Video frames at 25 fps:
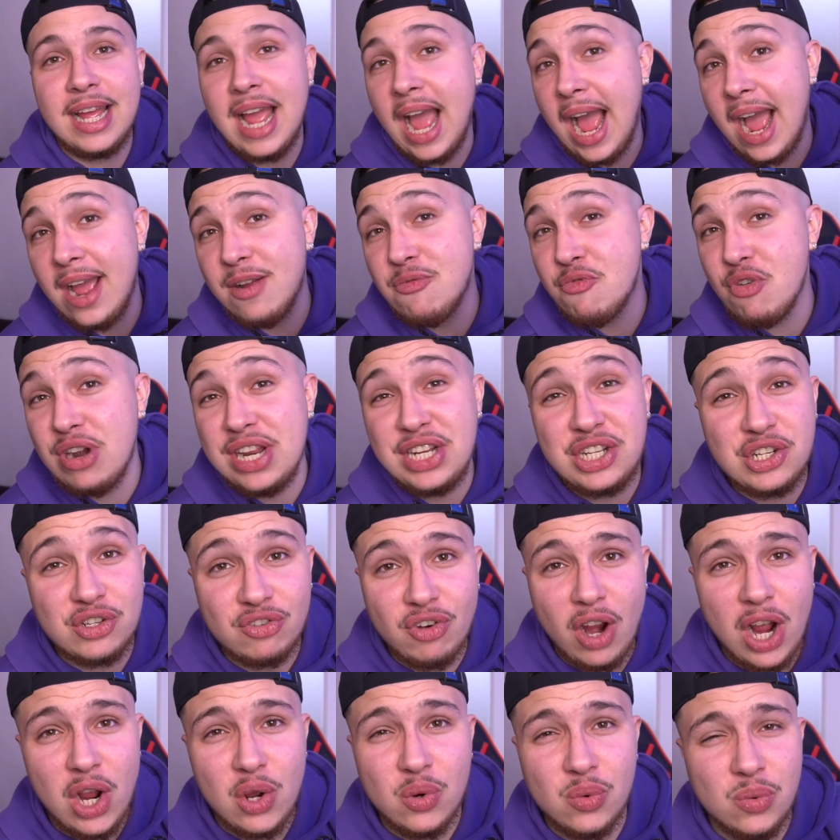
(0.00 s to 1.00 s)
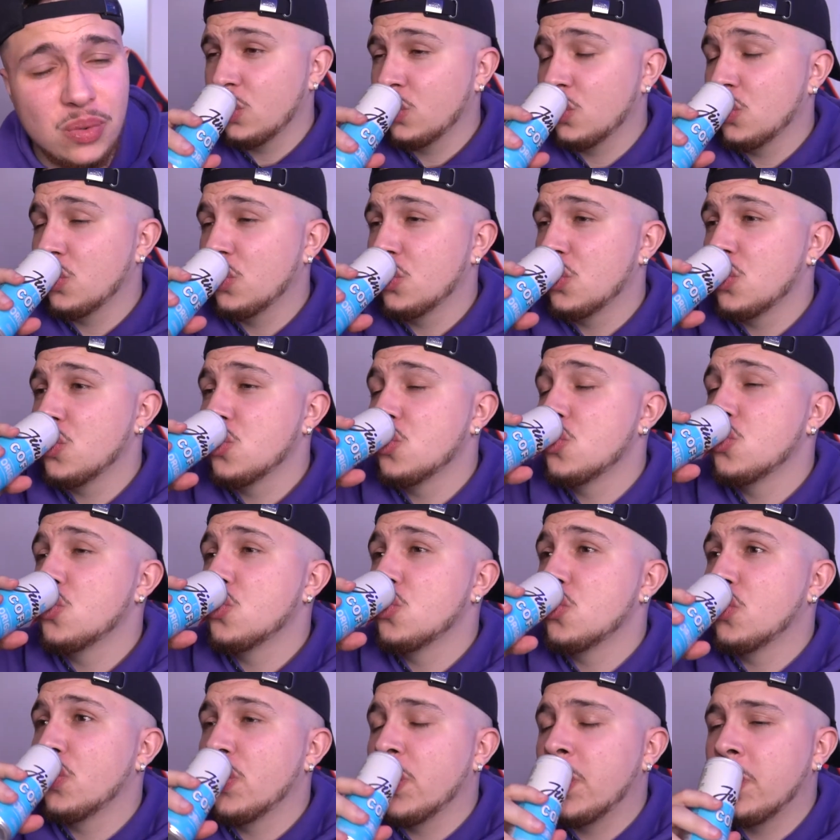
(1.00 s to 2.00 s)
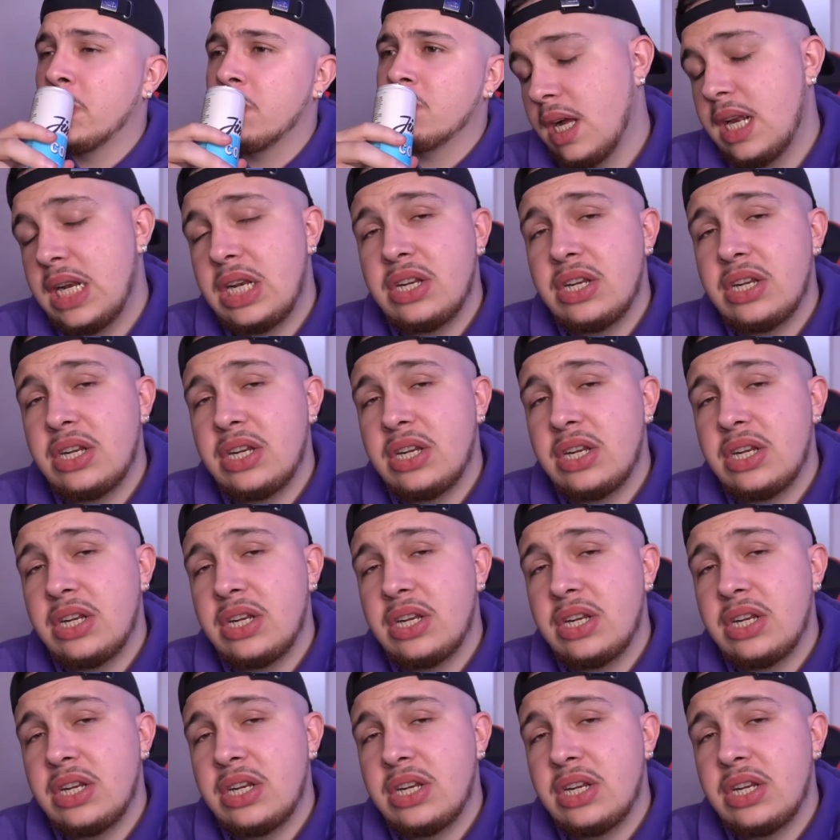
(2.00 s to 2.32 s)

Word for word: I really struggle. It